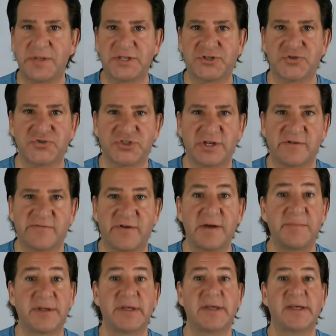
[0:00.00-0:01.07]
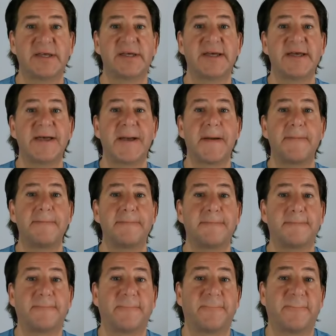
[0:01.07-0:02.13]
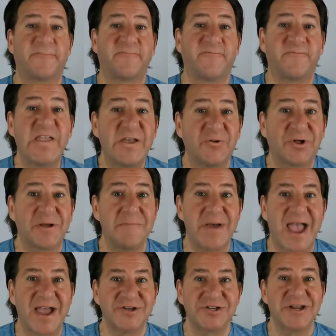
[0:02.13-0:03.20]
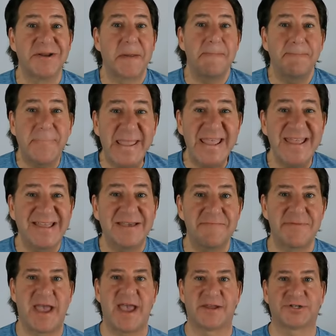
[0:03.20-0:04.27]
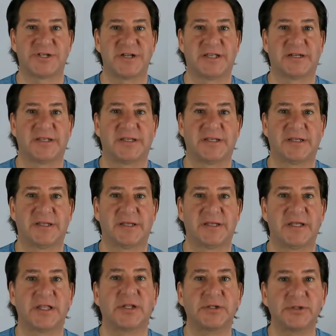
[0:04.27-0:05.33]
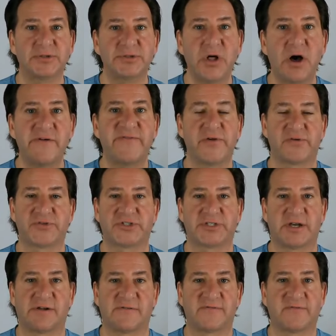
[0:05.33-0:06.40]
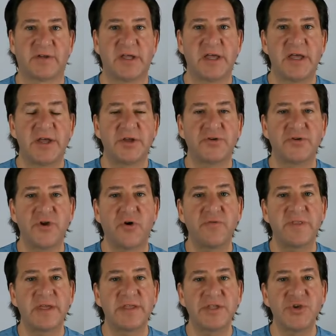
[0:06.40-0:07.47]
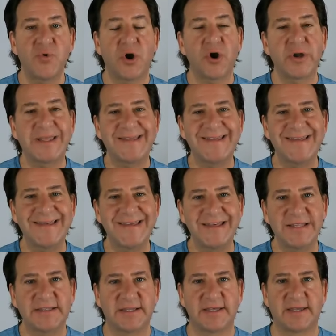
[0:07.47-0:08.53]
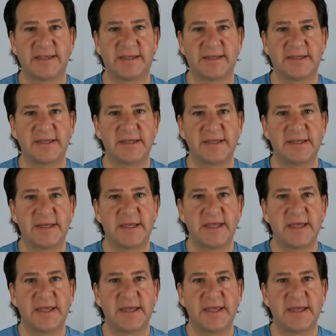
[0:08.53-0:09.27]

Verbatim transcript: beat yourself up. Feel compassionate. Be compassionate. Love yourself. Know that you are healing